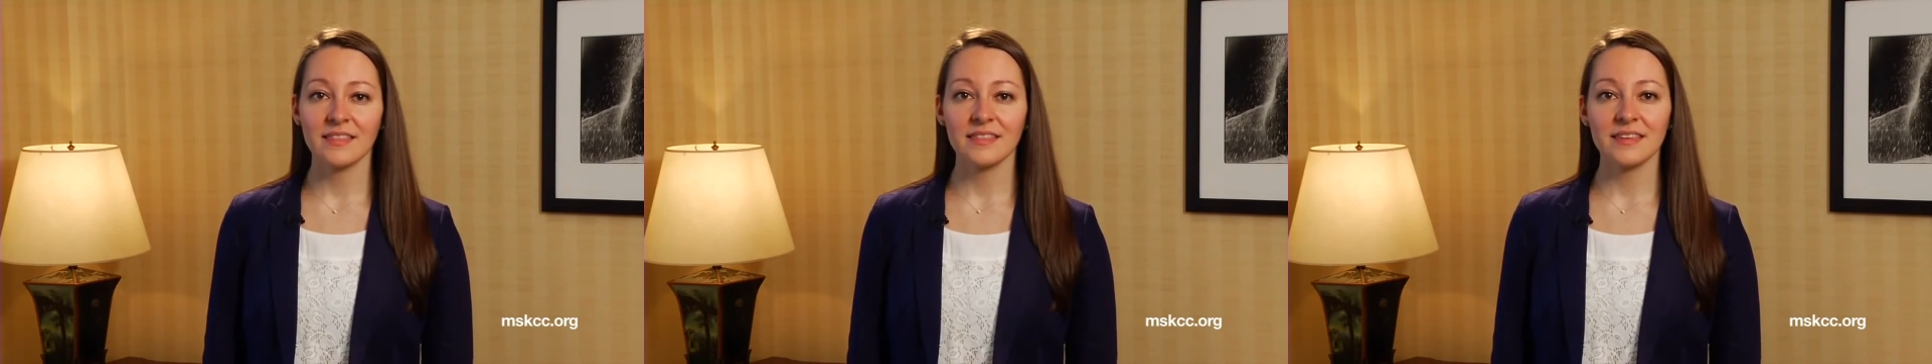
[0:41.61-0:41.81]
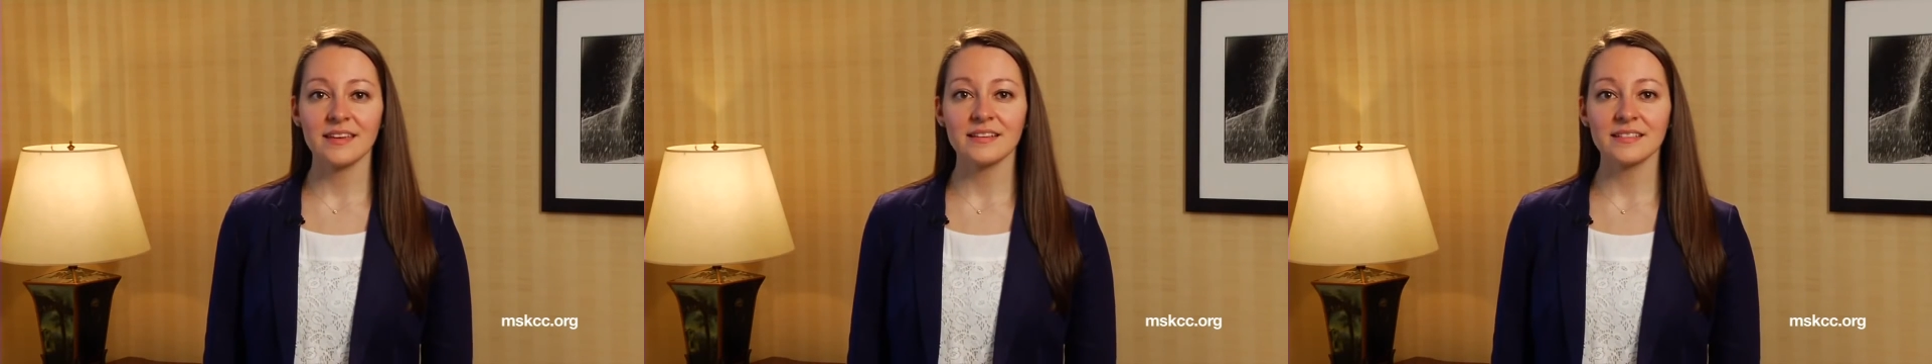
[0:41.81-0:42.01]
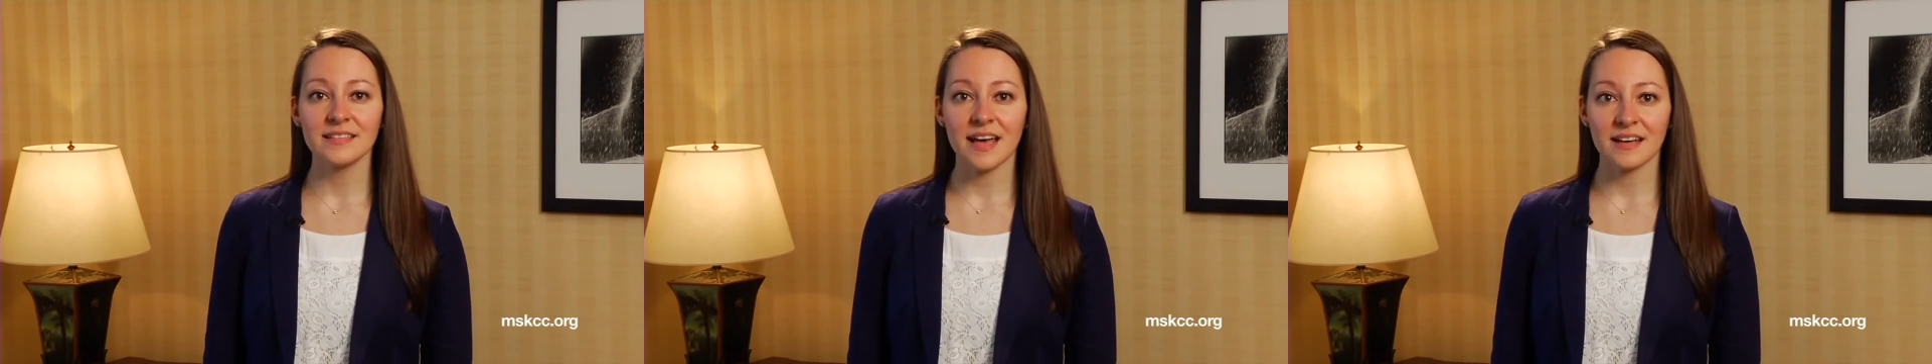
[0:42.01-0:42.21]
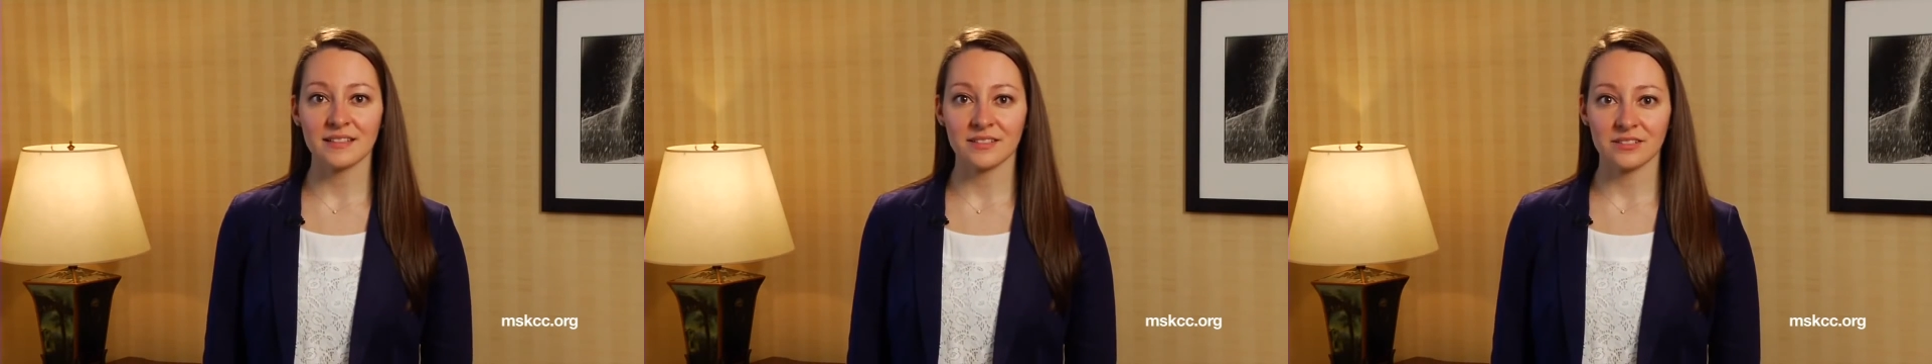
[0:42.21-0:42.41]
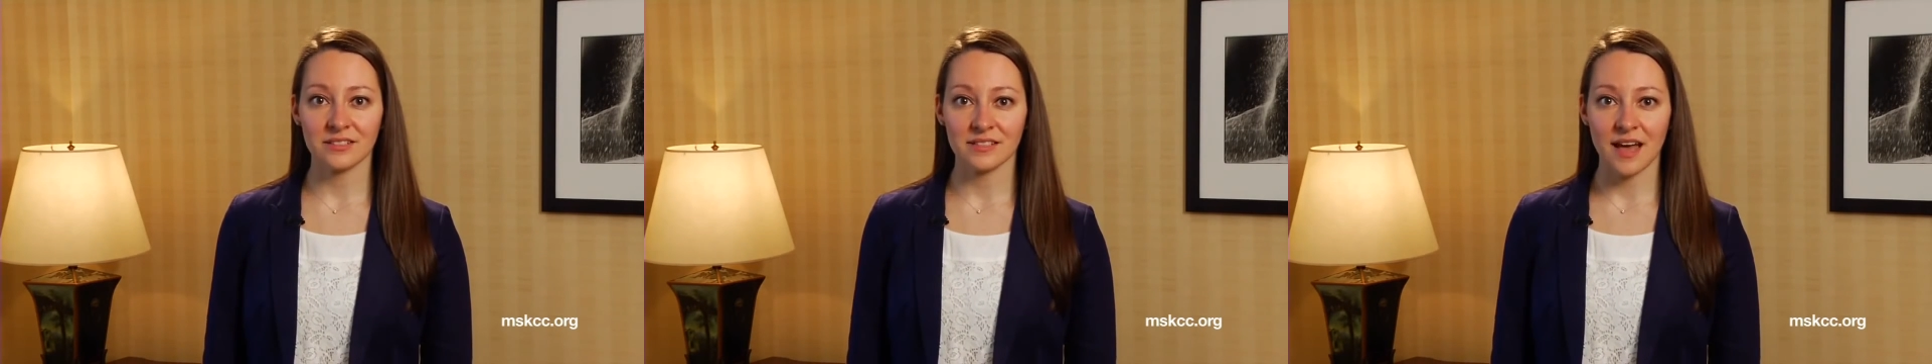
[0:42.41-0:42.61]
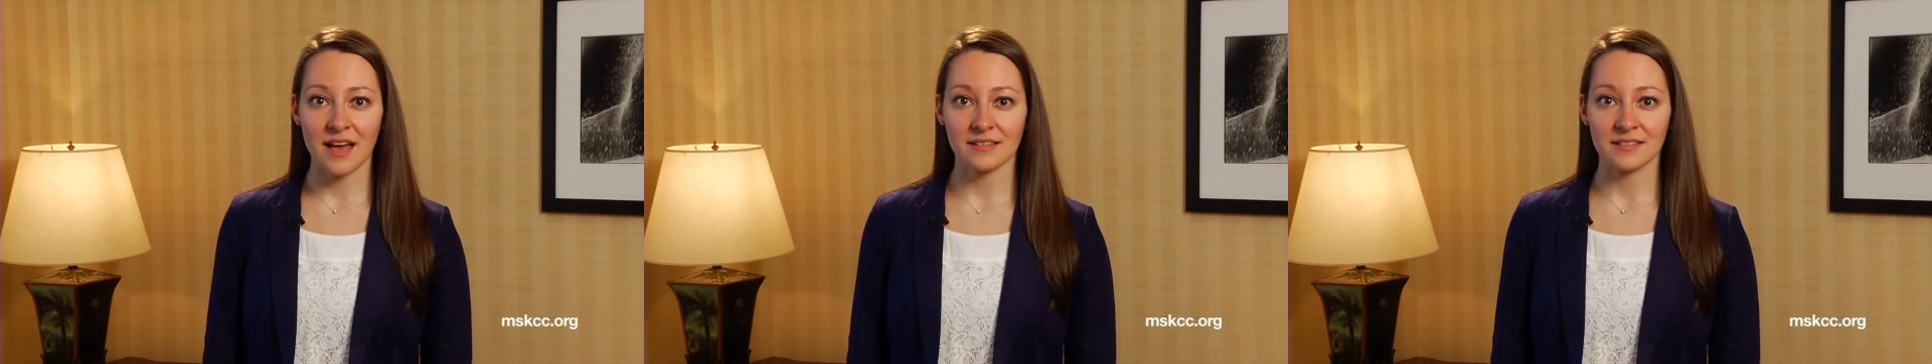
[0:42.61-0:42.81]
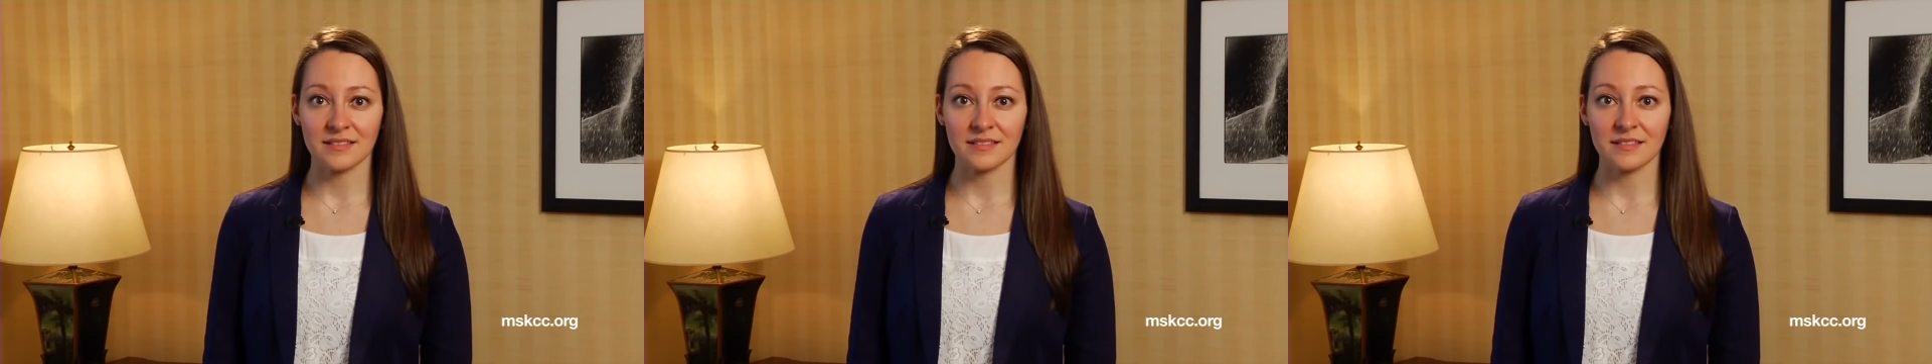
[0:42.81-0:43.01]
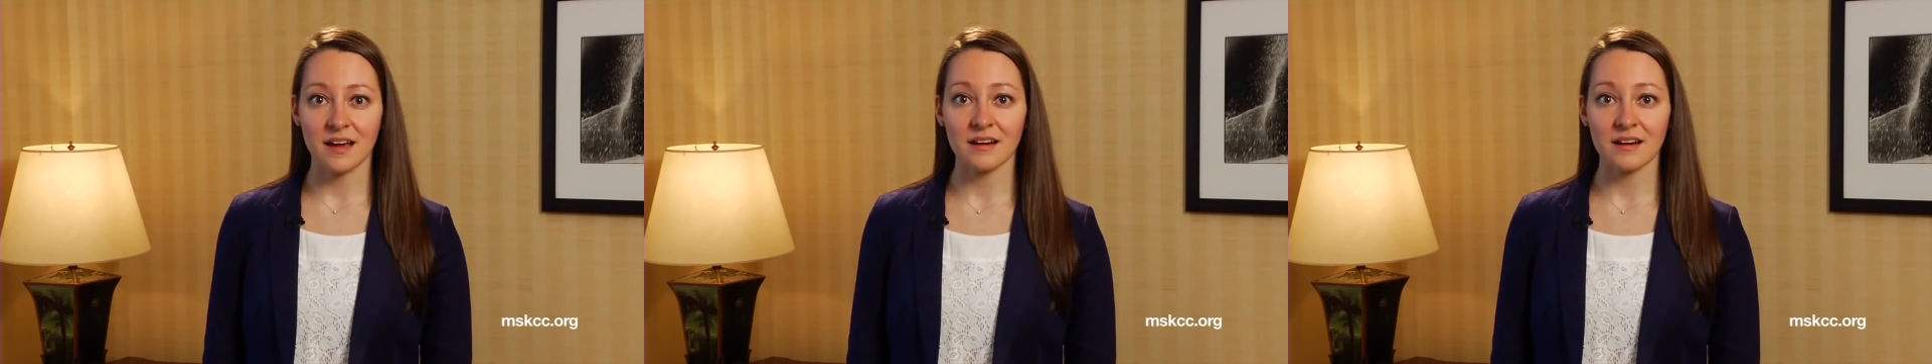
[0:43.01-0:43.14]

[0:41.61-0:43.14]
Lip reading: These exercises